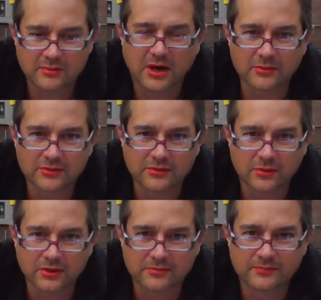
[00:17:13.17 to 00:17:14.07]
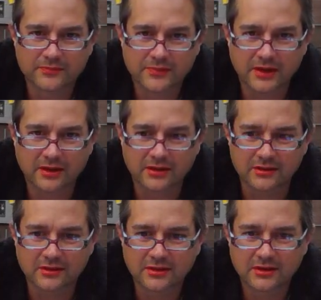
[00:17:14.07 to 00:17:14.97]
moms in the world. And
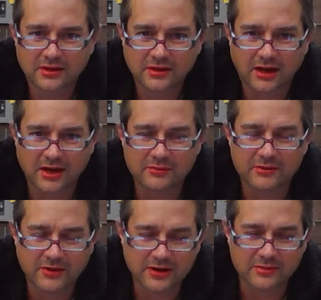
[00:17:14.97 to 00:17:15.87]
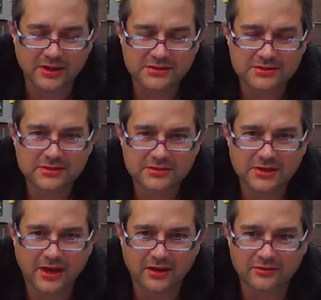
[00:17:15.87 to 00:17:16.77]
I've been very blessed
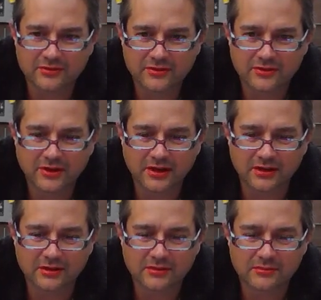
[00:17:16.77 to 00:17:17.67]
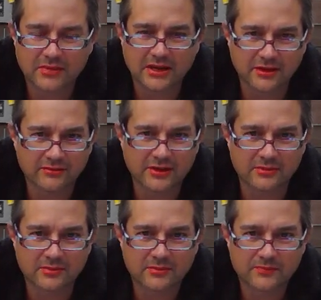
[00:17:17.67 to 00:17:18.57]
to have many of
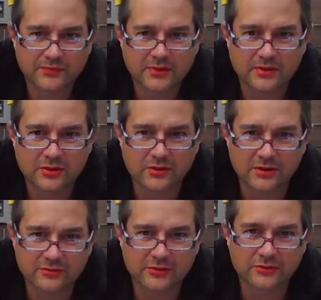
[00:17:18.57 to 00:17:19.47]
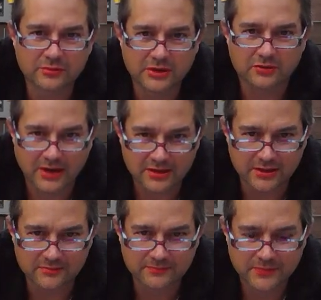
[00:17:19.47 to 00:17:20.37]
them who influenced me
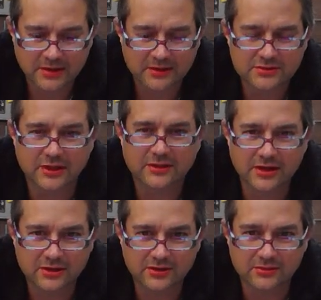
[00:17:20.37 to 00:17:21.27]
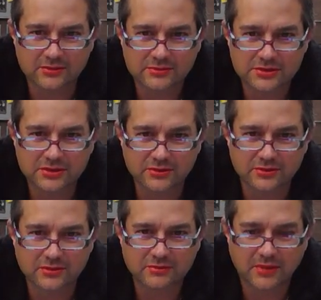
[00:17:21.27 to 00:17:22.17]
greatly. So I thank you
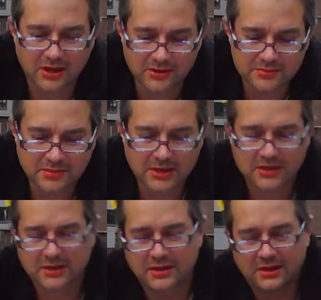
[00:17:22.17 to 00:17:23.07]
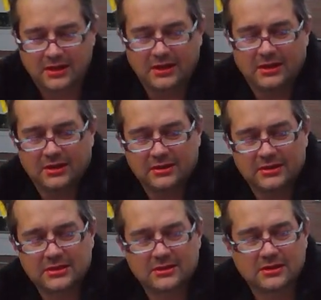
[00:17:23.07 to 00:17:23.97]
to Mom, and
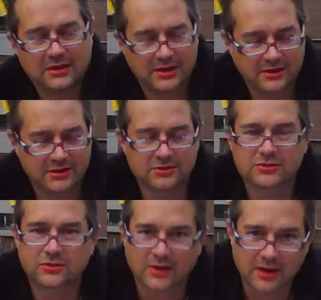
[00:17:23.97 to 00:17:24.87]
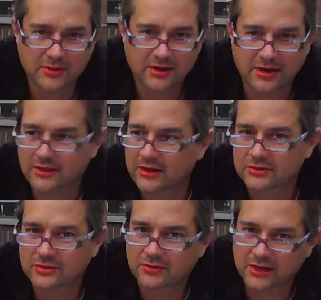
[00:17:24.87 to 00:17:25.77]
I thank you to Grandma, and I thank you
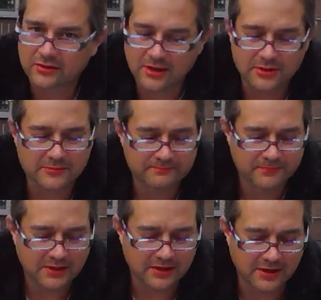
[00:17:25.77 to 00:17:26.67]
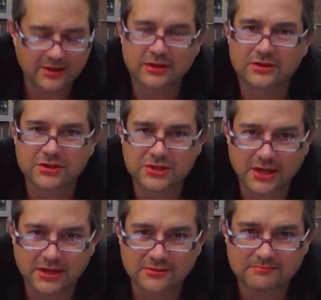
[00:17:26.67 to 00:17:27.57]
to Great Grandma, and I thank you to
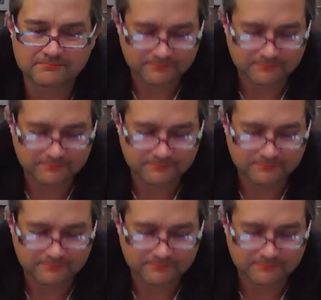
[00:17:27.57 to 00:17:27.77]
Jane,